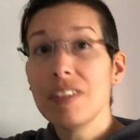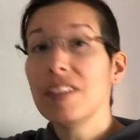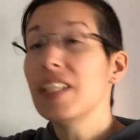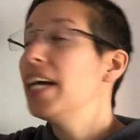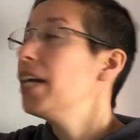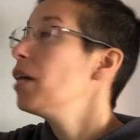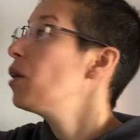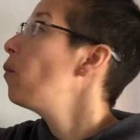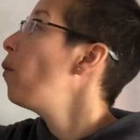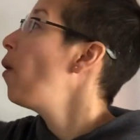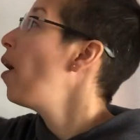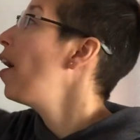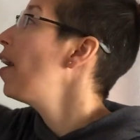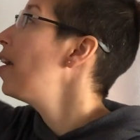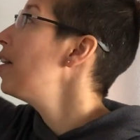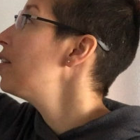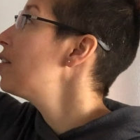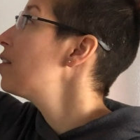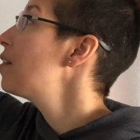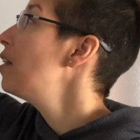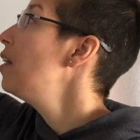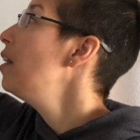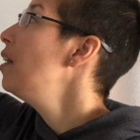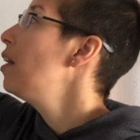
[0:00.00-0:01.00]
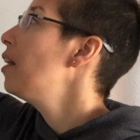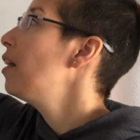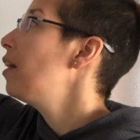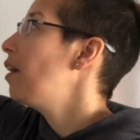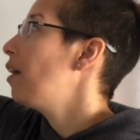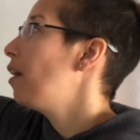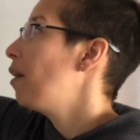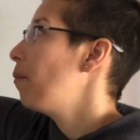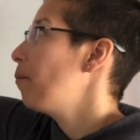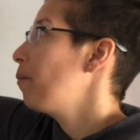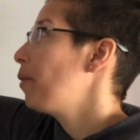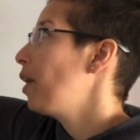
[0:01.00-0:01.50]
likewise
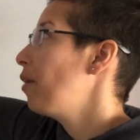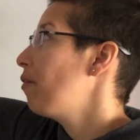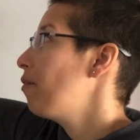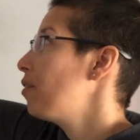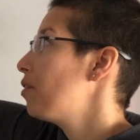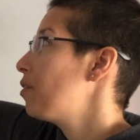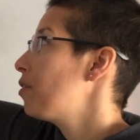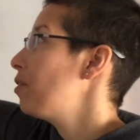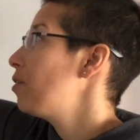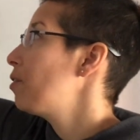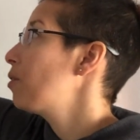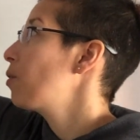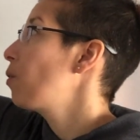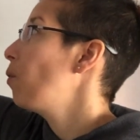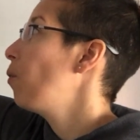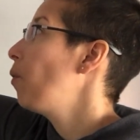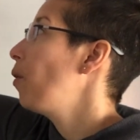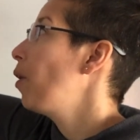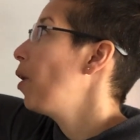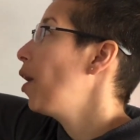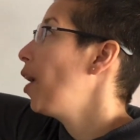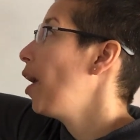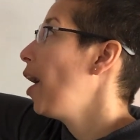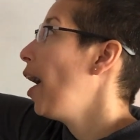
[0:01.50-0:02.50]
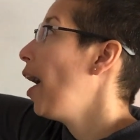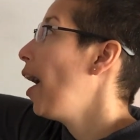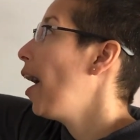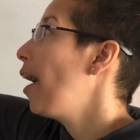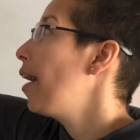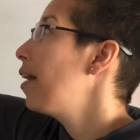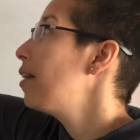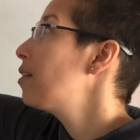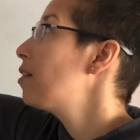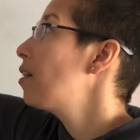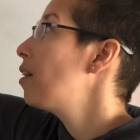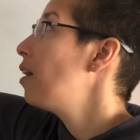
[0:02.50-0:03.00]
gave us a score
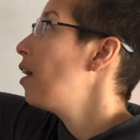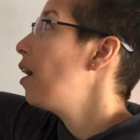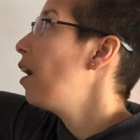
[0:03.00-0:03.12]
at